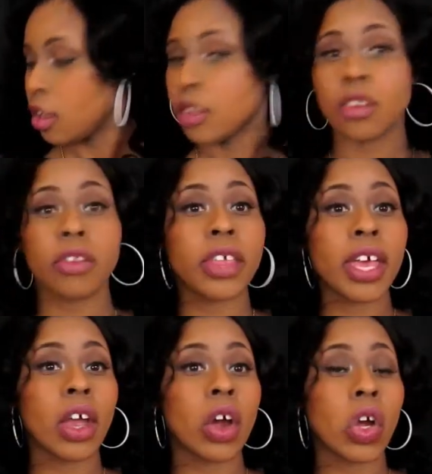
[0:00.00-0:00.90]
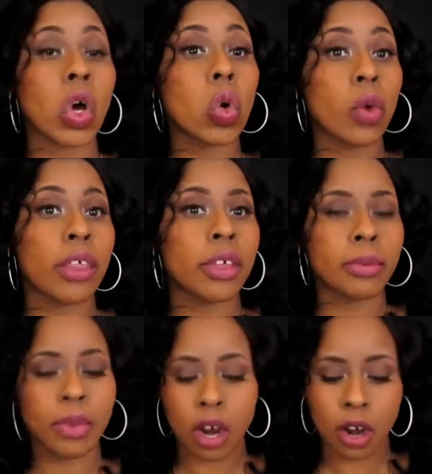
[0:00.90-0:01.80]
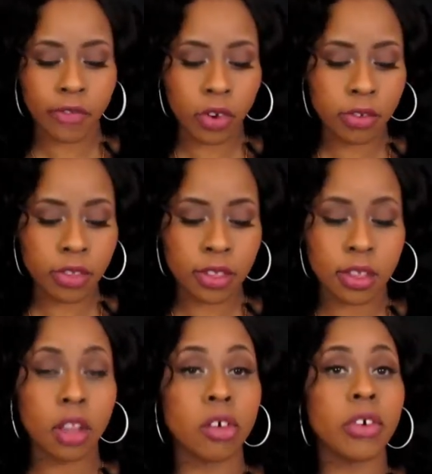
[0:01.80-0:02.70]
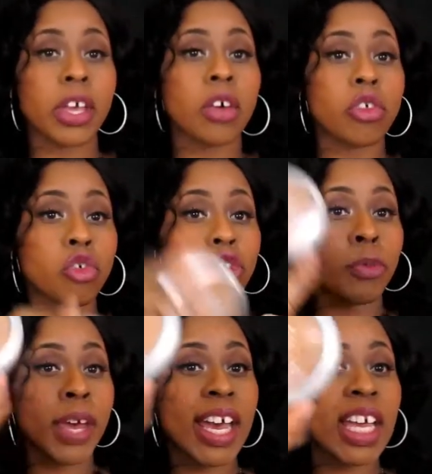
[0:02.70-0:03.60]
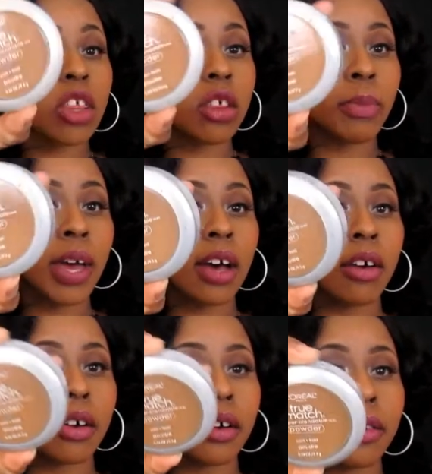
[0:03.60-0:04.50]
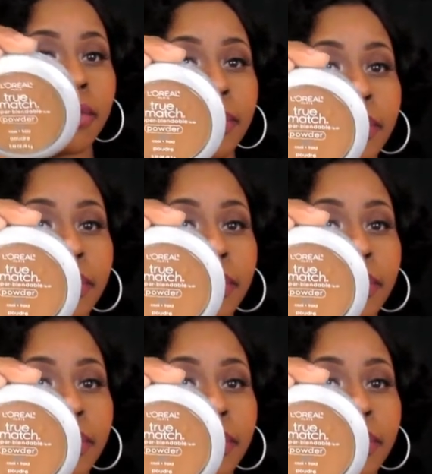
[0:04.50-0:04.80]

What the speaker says: so they go with them. Alright, first is the L'Oreal True Match powder.